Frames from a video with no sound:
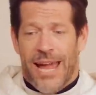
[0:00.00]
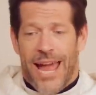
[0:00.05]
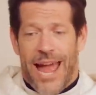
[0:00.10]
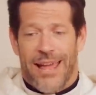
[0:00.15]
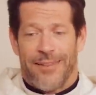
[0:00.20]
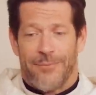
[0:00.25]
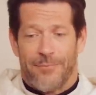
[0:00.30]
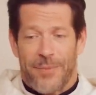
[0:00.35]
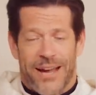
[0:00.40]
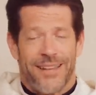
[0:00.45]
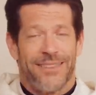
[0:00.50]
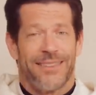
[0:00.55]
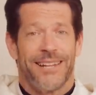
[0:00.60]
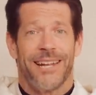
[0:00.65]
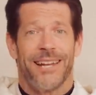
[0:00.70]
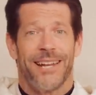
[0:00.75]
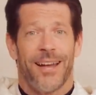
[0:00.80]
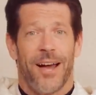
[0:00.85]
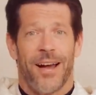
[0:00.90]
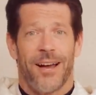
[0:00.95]
And back in the
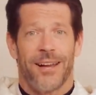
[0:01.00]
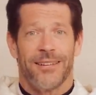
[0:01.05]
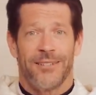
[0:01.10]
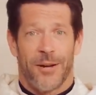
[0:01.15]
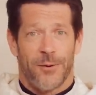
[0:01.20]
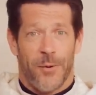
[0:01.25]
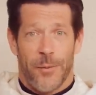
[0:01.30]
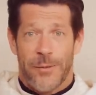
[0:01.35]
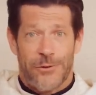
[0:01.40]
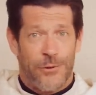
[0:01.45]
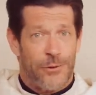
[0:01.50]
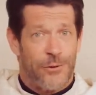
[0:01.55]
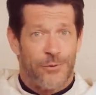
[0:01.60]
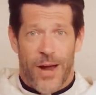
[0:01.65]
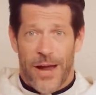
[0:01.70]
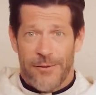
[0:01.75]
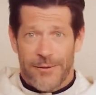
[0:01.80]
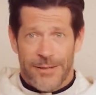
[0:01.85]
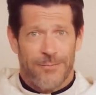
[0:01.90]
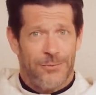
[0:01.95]
day, a young woman, she was
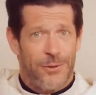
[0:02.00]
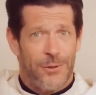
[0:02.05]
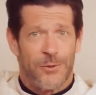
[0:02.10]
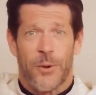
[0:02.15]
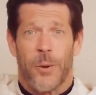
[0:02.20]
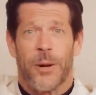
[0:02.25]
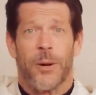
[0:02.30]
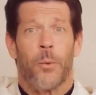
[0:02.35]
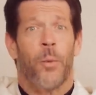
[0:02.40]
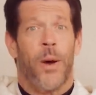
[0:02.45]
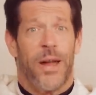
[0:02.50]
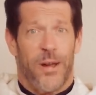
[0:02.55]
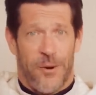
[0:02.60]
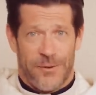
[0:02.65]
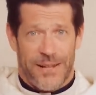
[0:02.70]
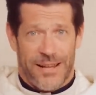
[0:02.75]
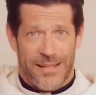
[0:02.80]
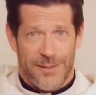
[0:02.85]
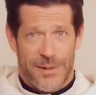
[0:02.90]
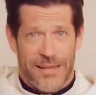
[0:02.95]
driving. She was going way
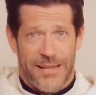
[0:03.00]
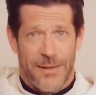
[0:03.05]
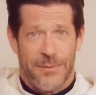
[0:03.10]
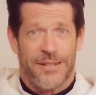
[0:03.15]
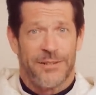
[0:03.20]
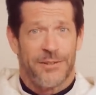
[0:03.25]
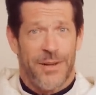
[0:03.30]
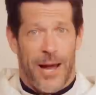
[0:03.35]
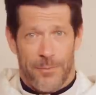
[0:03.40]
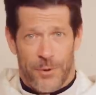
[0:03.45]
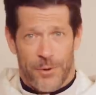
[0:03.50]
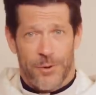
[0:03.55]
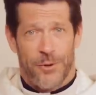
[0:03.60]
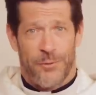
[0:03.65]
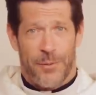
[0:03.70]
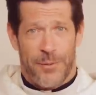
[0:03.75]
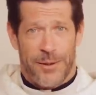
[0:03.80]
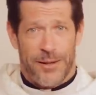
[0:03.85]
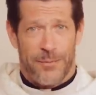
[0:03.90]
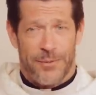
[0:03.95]
over that speed limit, got pulled
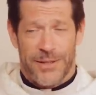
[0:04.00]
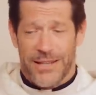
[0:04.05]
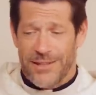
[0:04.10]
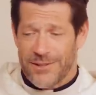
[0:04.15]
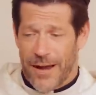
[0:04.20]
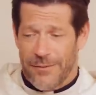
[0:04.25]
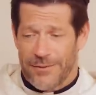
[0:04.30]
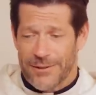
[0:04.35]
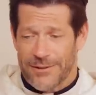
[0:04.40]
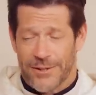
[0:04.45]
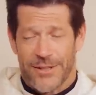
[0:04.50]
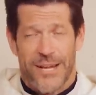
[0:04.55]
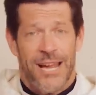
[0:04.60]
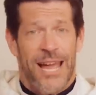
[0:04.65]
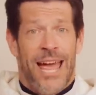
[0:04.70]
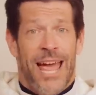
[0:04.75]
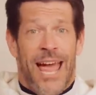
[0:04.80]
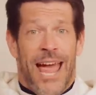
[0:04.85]
over by the police officer.